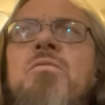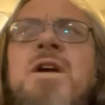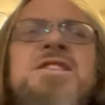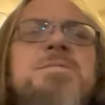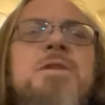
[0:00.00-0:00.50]

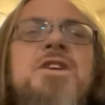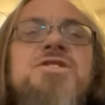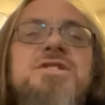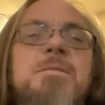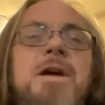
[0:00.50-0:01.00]
red
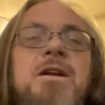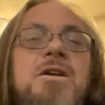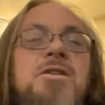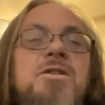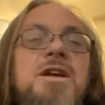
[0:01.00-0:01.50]
splotches come out
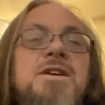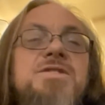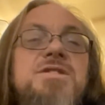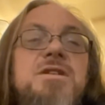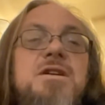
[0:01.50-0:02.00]
on her
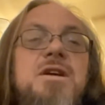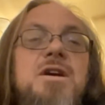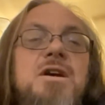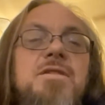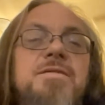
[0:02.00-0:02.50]
legs
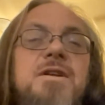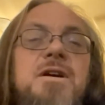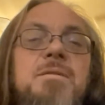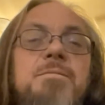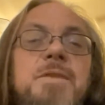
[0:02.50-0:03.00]

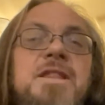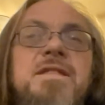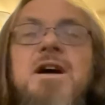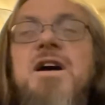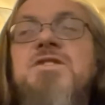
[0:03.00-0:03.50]
from
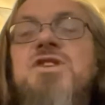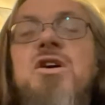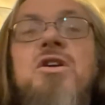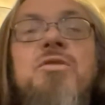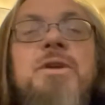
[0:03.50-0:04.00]
mid thighs
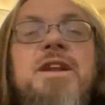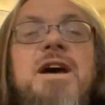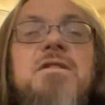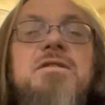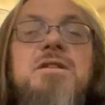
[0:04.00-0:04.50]
all the way
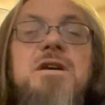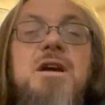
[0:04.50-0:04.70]
down.